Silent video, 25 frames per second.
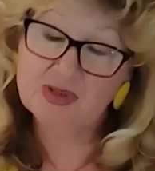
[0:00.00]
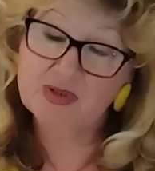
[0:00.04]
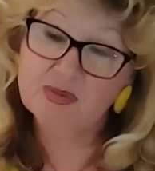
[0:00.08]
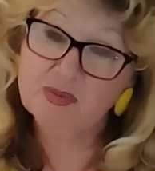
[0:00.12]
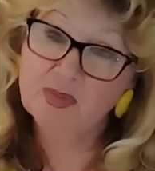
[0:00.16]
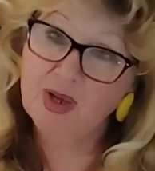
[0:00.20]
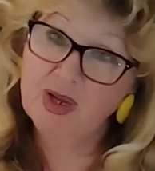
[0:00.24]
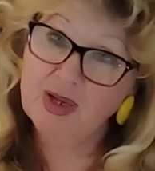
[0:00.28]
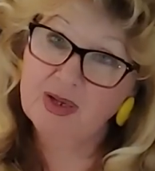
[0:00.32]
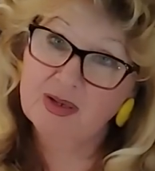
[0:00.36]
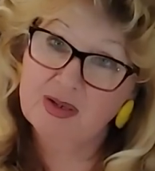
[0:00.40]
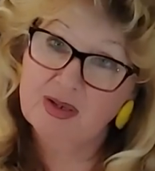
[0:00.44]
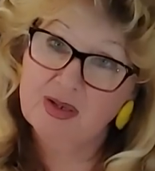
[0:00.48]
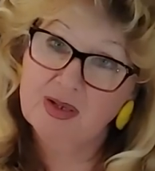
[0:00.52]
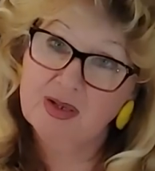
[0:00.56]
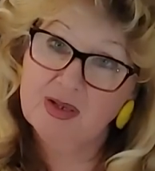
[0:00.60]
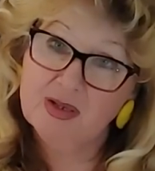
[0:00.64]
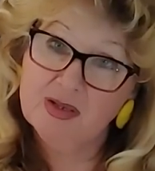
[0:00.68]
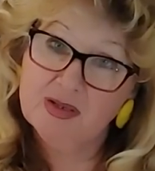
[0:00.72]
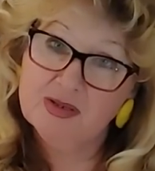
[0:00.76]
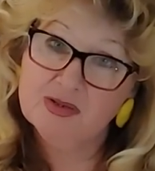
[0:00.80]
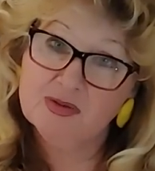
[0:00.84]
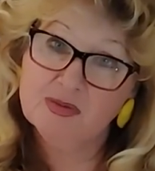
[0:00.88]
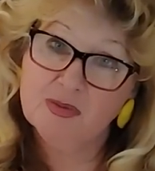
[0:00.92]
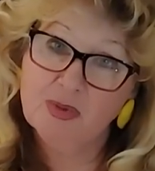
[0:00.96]
admiring
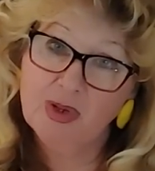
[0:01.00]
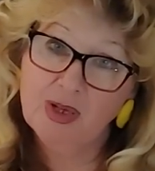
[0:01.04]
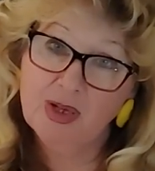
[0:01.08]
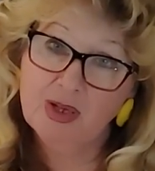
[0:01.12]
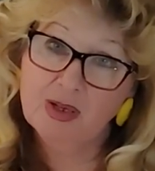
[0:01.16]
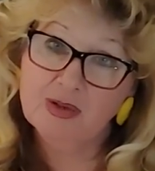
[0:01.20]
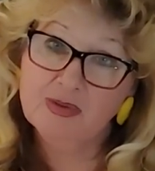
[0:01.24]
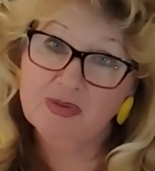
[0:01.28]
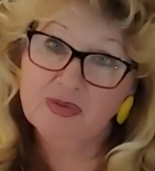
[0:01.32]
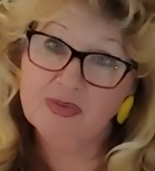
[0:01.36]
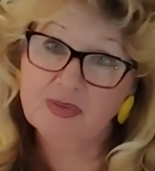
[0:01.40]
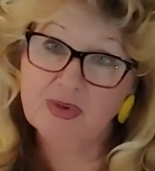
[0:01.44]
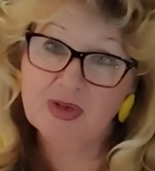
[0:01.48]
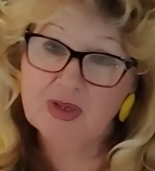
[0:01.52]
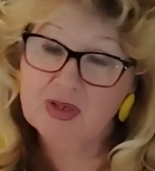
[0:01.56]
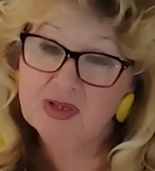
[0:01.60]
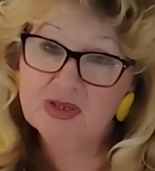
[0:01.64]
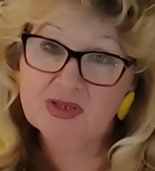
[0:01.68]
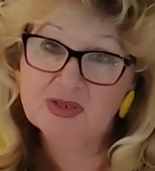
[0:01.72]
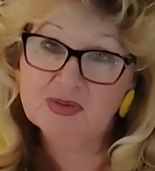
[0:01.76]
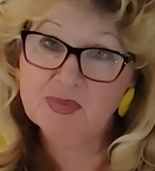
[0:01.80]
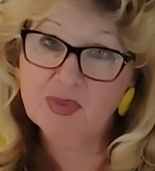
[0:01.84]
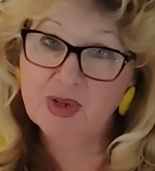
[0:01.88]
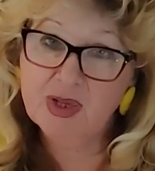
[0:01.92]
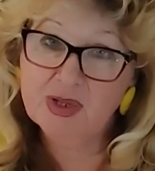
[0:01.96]
his wife,
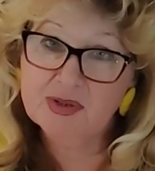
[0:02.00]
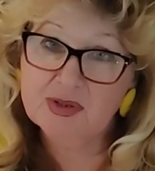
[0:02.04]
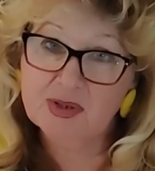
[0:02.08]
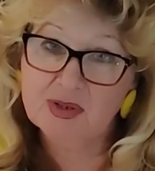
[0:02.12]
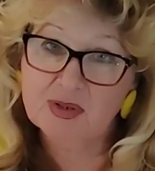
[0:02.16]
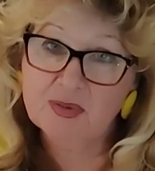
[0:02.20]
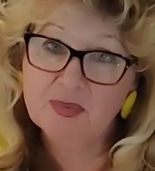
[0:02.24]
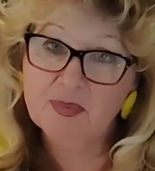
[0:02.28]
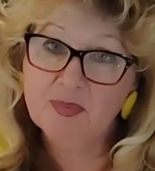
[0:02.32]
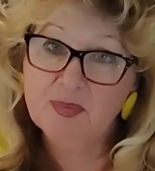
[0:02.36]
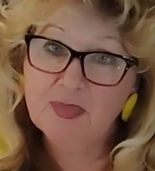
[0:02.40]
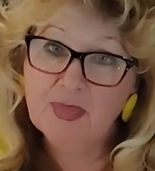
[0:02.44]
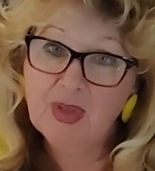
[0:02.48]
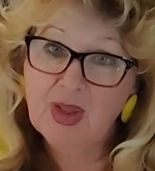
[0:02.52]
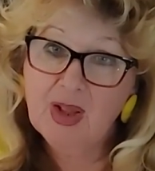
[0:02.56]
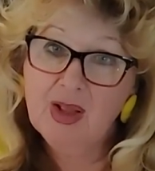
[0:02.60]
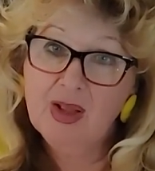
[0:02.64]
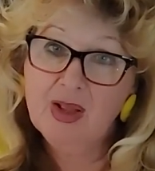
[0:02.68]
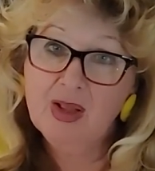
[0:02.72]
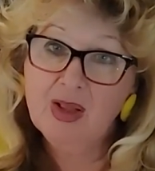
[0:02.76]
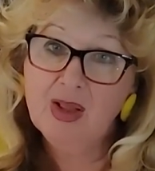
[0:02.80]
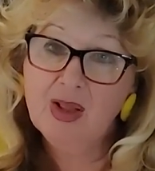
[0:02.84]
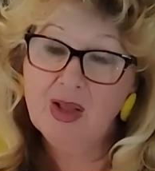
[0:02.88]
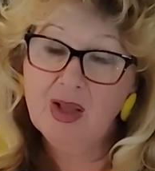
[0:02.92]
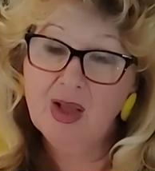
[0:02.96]
his mother.
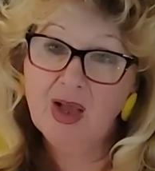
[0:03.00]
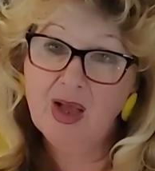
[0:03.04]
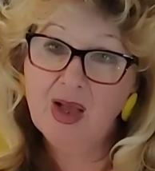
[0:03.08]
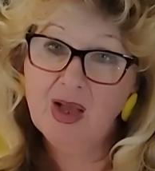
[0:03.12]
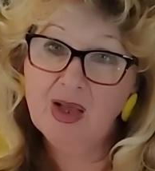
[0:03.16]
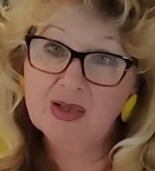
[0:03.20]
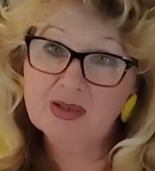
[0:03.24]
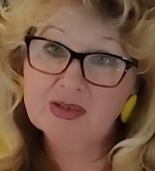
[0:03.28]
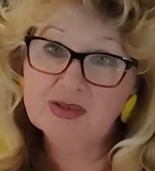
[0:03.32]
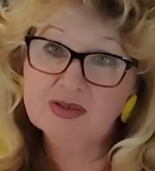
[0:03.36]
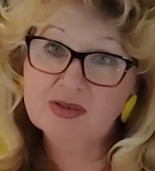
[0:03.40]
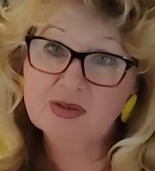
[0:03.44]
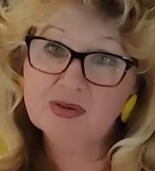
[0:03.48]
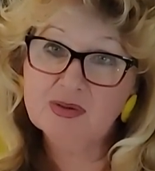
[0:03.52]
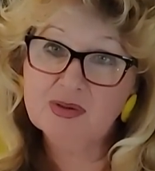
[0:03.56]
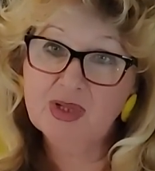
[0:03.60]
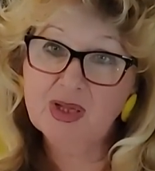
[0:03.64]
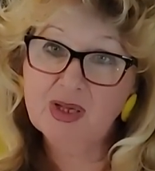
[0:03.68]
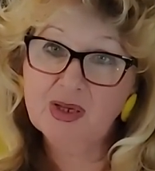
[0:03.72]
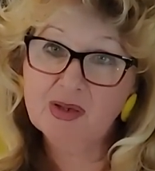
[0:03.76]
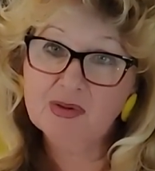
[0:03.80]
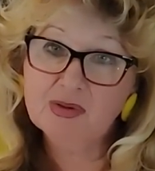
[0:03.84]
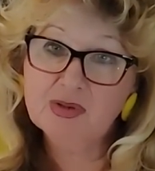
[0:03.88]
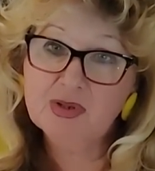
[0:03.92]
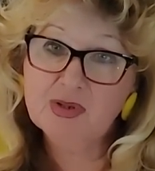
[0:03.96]
So
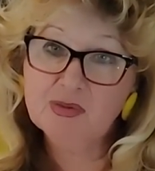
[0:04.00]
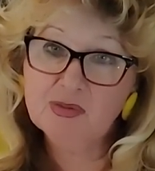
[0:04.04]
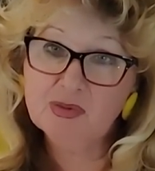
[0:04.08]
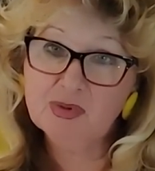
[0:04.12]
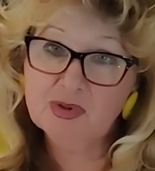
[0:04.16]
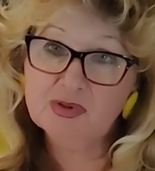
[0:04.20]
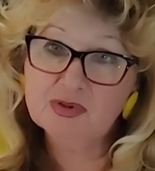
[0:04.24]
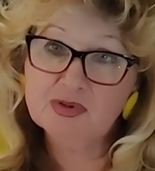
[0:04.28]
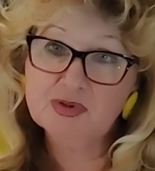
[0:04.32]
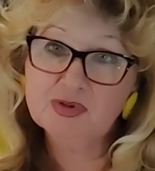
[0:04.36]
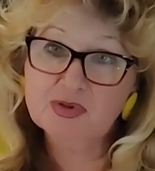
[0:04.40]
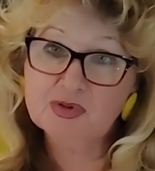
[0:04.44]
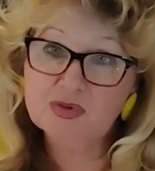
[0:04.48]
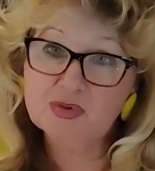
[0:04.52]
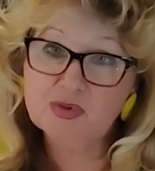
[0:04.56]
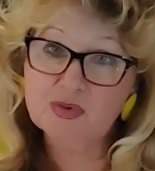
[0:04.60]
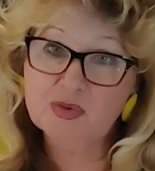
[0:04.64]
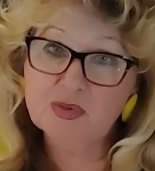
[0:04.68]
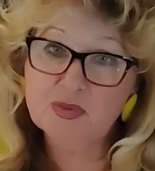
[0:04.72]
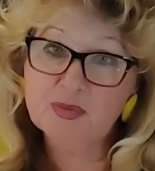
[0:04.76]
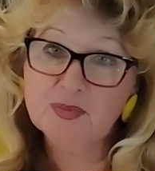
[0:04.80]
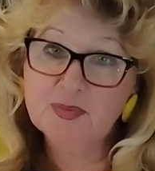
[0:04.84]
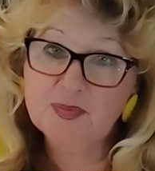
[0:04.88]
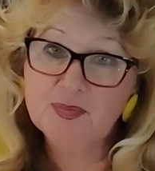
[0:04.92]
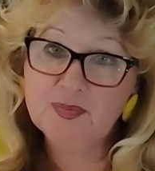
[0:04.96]
now he wants
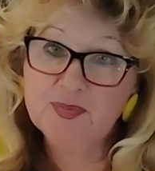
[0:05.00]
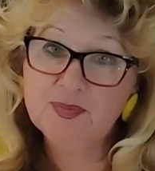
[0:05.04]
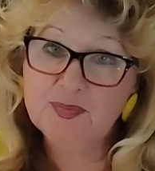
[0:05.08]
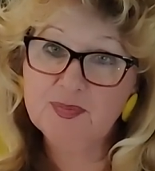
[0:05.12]
to